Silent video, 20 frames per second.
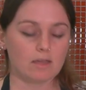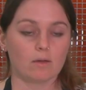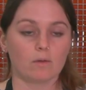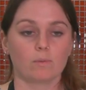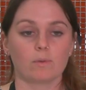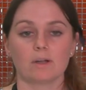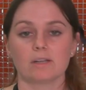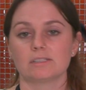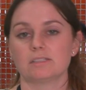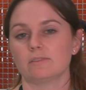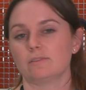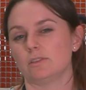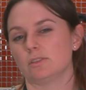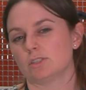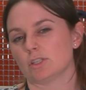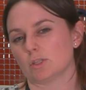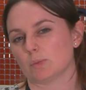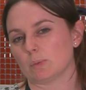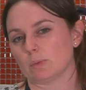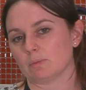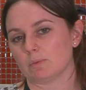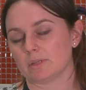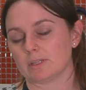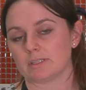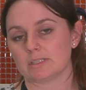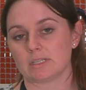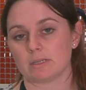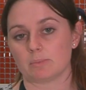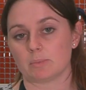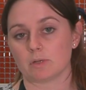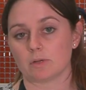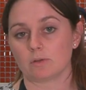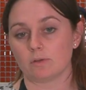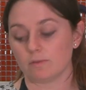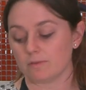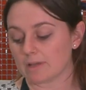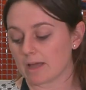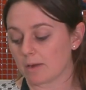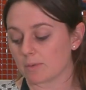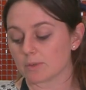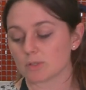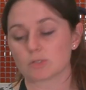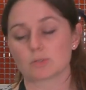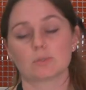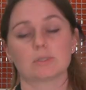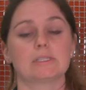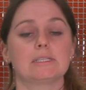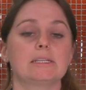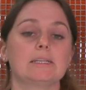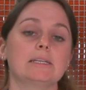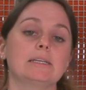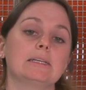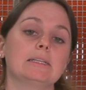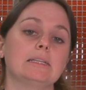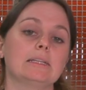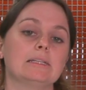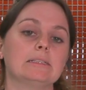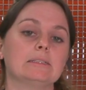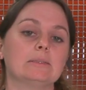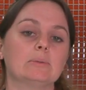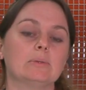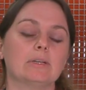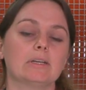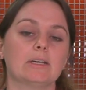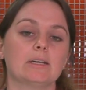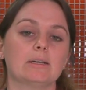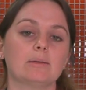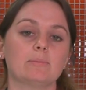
Whereas if you just went with a typical flour tortilla, then it would